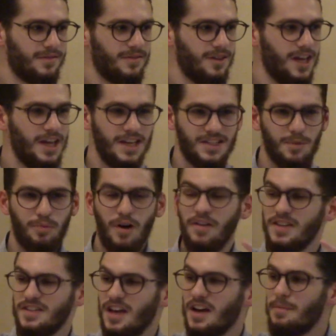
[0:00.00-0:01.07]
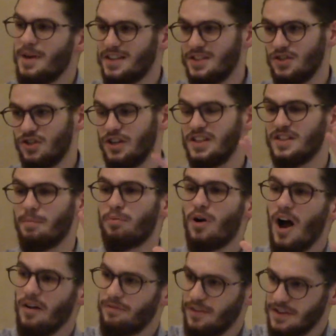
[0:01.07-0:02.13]
He is a prophet. He's not a messenger. He's a
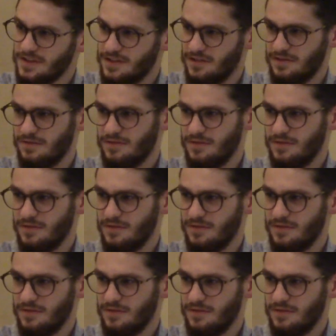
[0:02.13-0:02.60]
prophet.